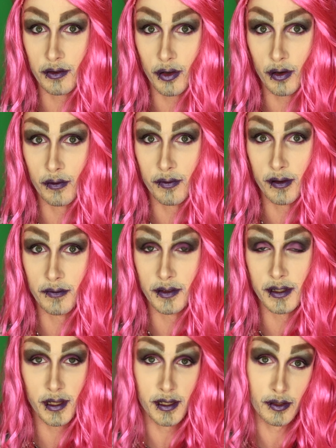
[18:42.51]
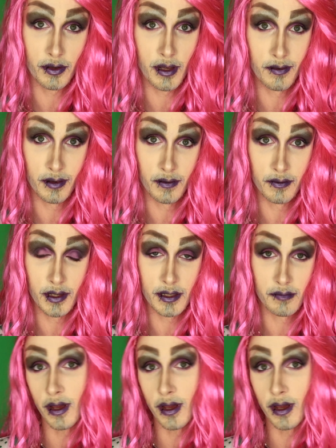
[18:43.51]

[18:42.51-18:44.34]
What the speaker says: true 50s dress or even if this